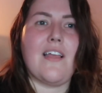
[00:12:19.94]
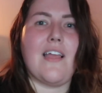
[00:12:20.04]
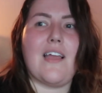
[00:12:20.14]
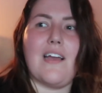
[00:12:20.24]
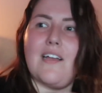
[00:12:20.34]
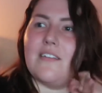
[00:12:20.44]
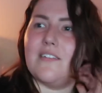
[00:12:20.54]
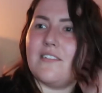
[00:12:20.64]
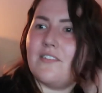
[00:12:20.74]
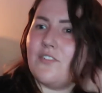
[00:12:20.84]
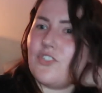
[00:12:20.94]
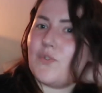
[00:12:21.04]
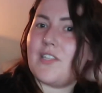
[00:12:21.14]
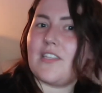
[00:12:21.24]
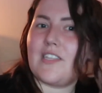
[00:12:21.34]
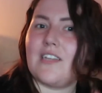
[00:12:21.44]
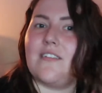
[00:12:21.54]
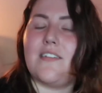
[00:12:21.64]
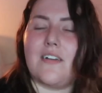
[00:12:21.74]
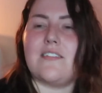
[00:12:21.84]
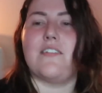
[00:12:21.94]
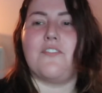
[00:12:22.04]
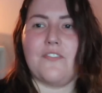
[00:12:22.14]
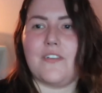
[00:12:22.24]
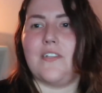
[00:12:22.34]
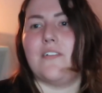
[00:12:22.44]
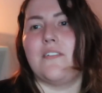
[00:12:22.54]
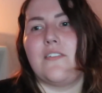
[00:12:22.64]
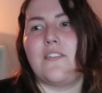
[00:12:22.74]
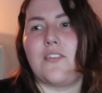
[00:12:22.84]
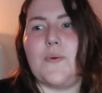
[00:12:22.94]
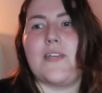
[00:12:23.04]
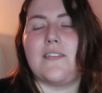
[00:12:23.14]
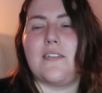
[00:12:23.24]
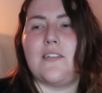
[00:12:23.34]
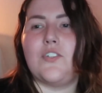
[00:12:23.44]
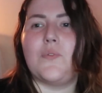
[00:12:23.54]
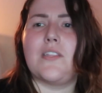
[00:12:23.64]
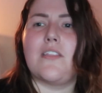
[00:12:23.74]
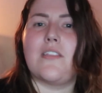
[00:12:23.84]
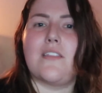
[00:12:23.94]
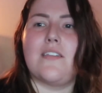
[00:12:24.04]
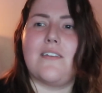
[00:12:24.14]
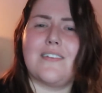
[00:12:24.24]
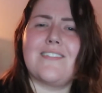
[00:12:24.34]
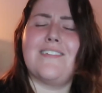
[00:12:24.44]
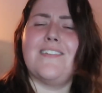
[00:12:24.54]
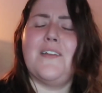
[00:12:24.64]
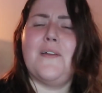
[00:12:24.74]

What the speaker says: And doing the thing that doesn't feel so easy. Doing the thing that doesn't